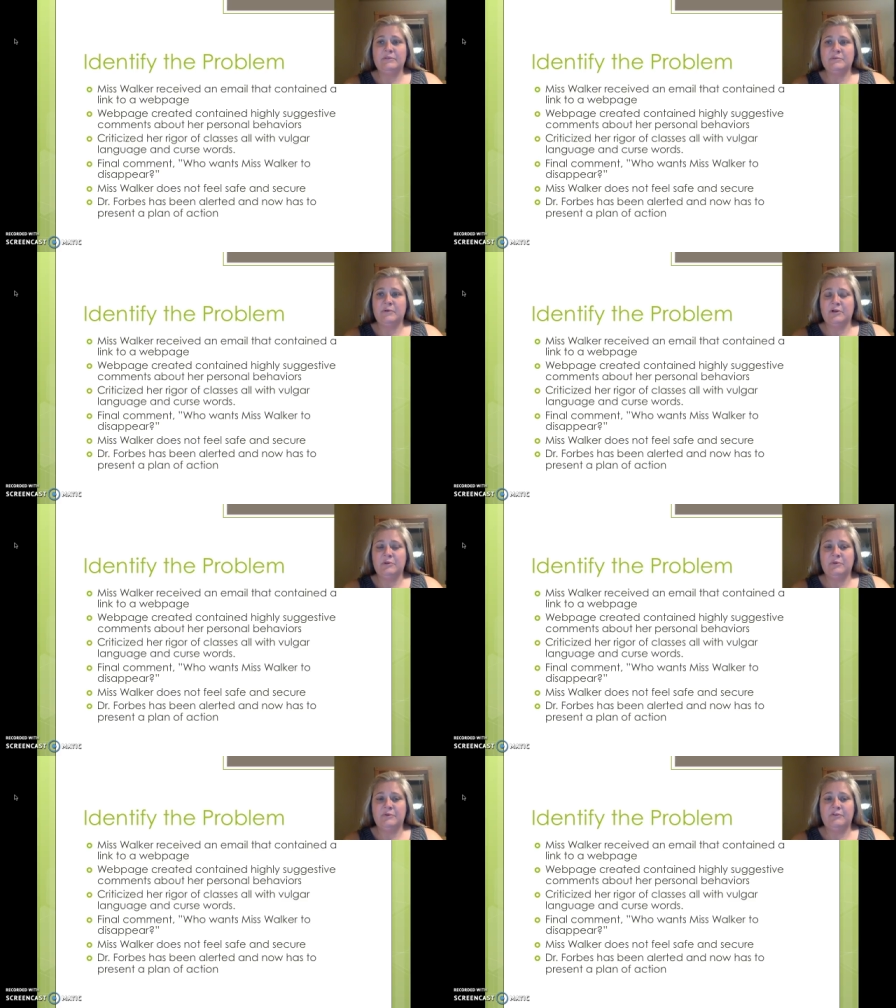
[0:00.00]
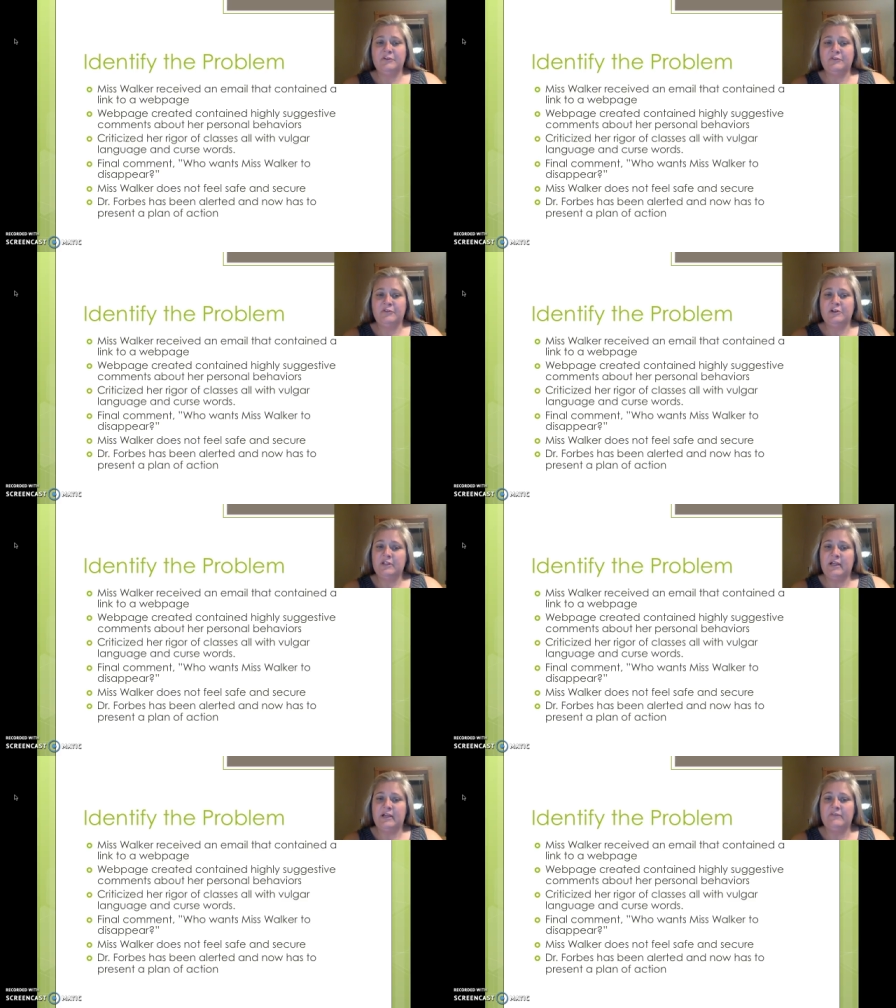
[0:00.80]
Miss Walker would fear for her
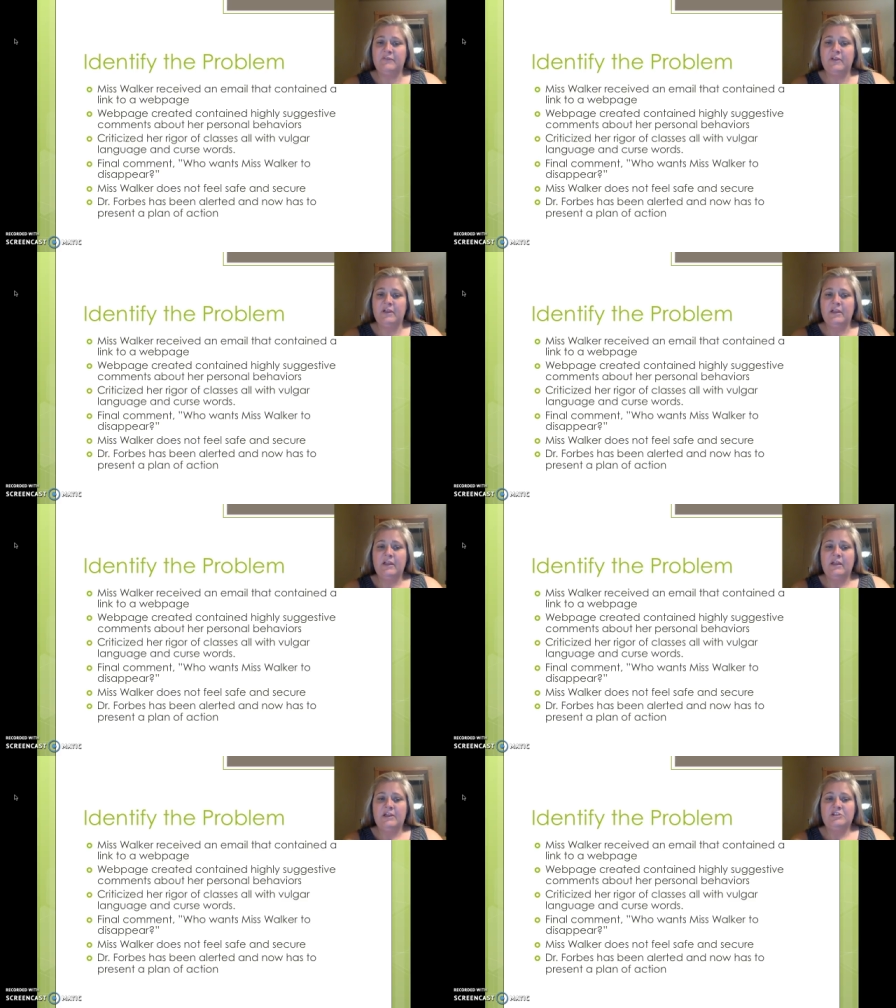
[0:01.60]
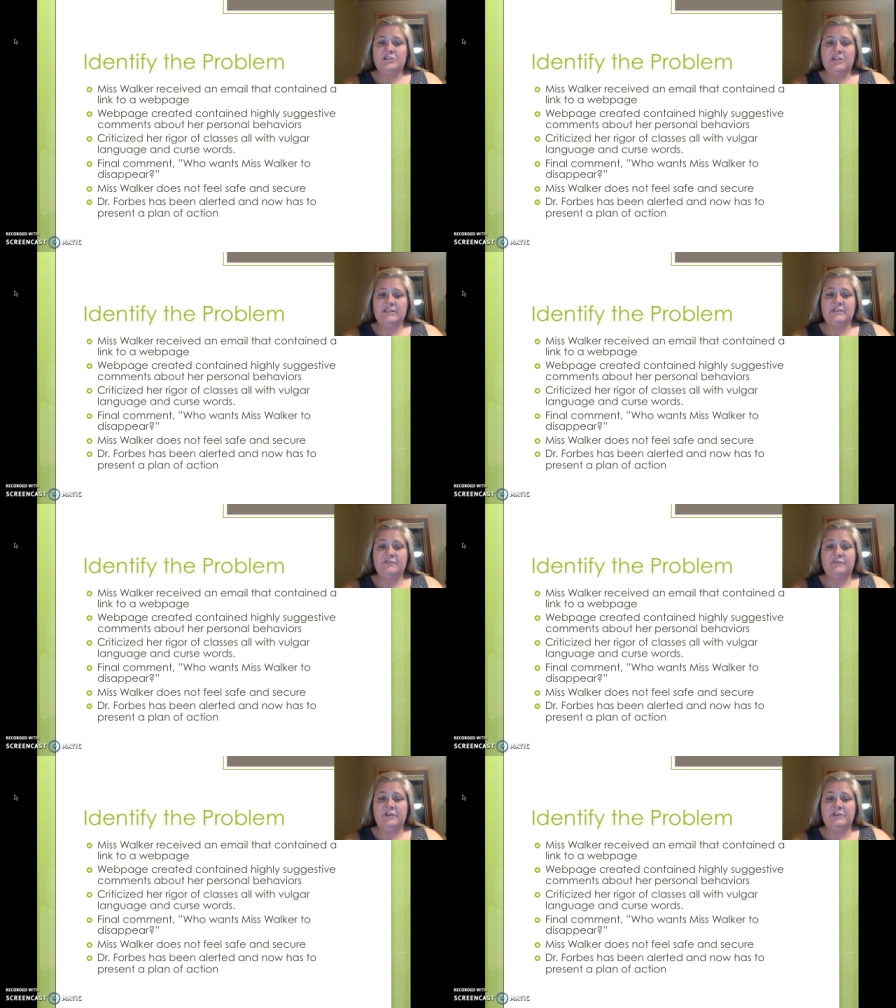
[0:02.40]
life. She
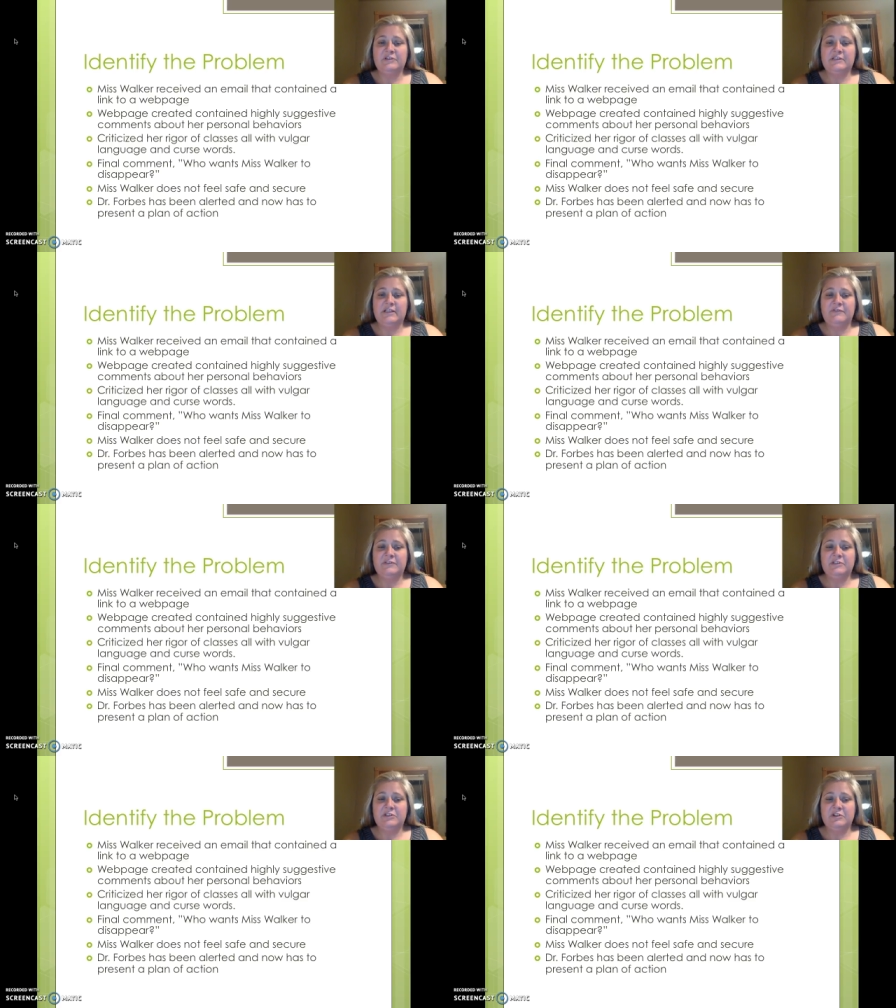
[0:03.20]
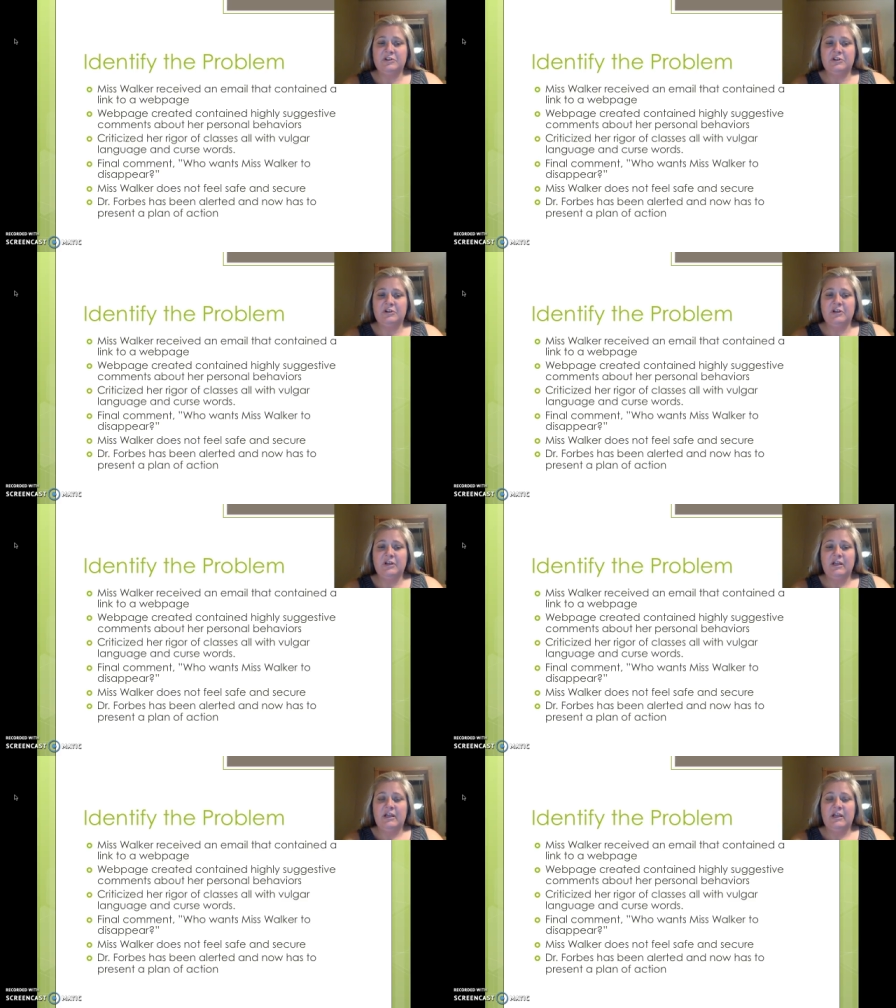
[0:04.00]
doesn't feel safe and secure.